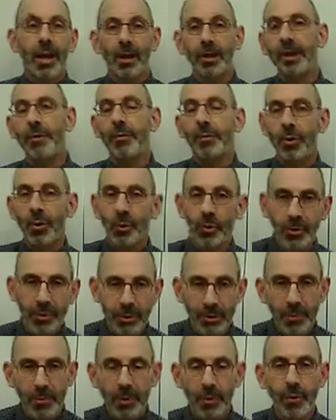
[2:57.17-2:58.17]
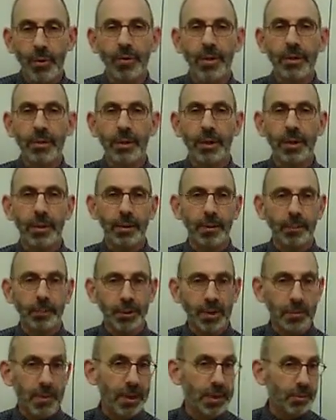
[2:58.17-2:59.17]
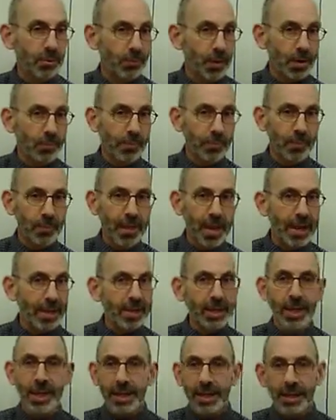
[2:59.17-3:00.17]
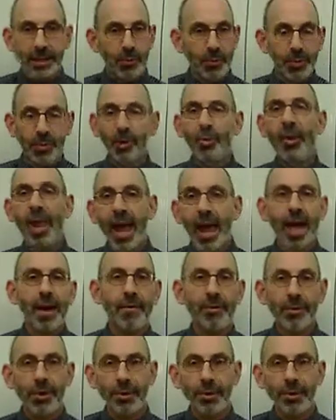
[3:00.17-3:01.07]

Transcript: level, somewhat equivalent to the participation rate for men. So we don't have